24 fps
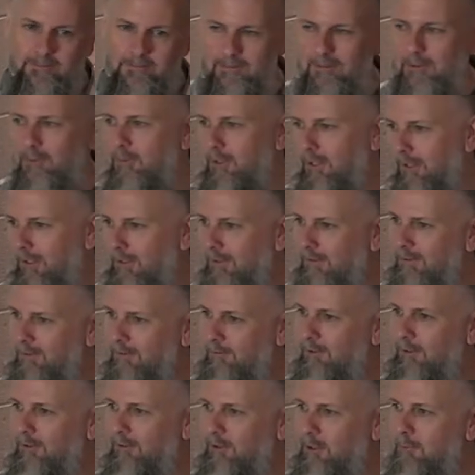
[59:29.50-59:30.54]
Okay.
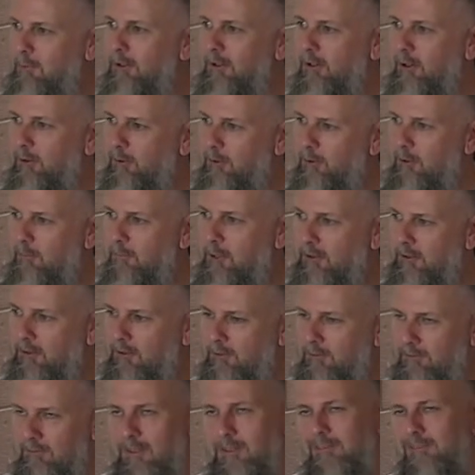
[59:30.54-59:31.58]
Is it cheaper to go cremation?